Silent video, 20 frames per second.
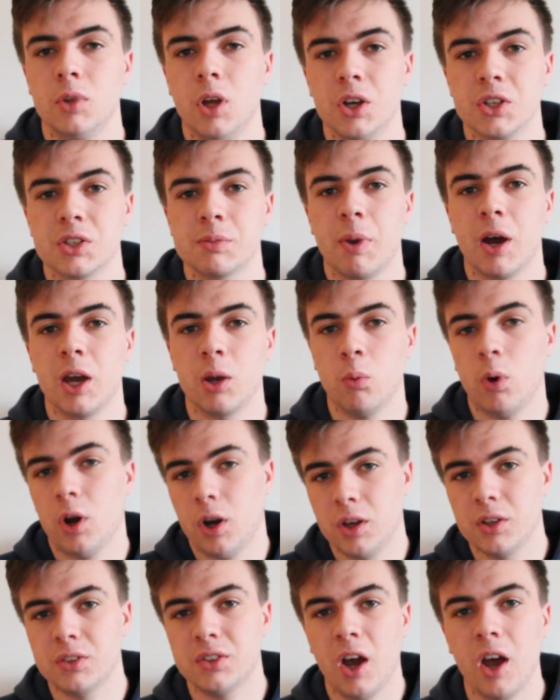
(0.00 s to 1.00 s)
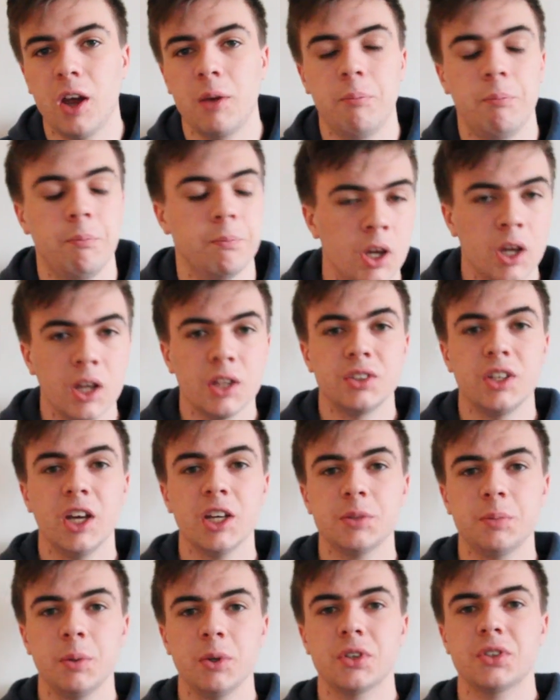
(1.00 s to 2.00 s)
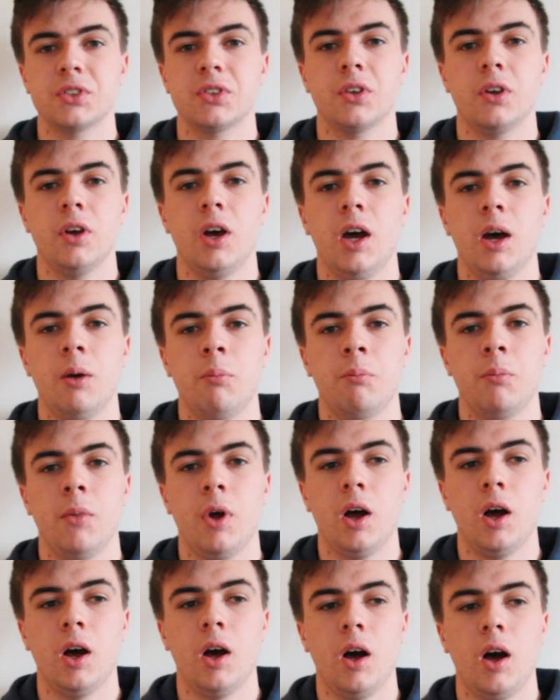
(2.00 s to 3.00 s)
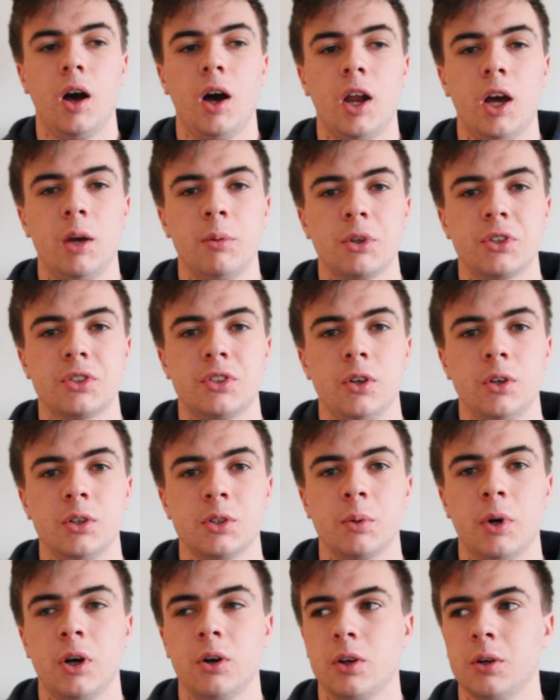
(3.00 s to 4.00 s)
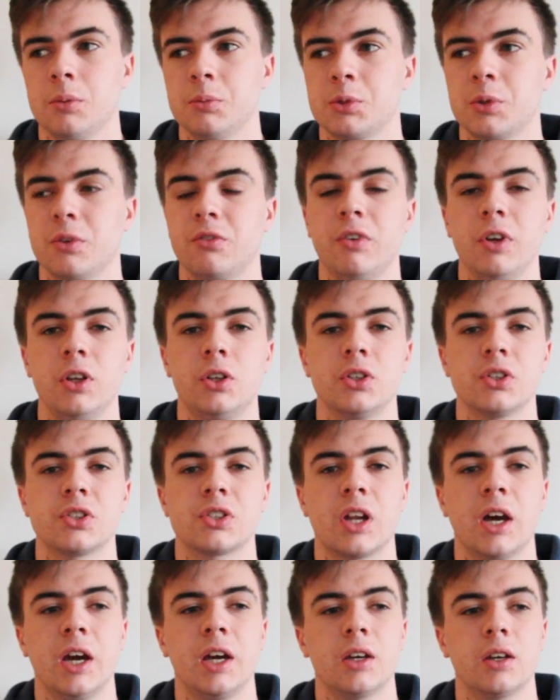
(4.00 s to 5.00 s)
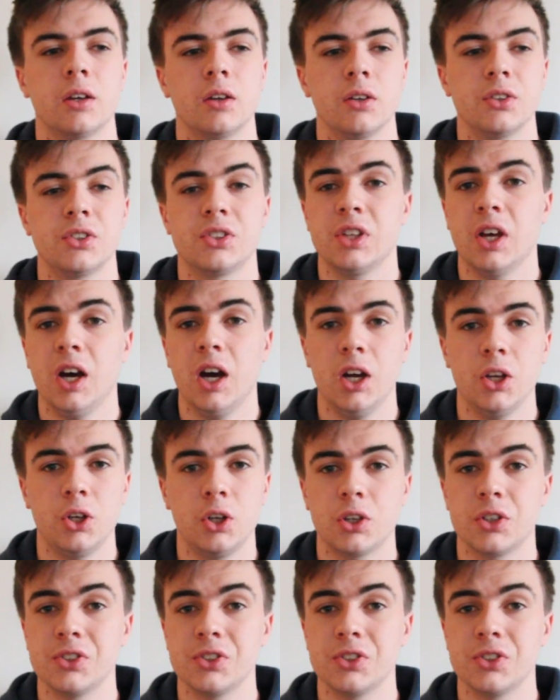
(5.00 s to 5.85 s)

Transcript: us buying one at a time. Textbooks on iBooks 2 as well comes with features like search.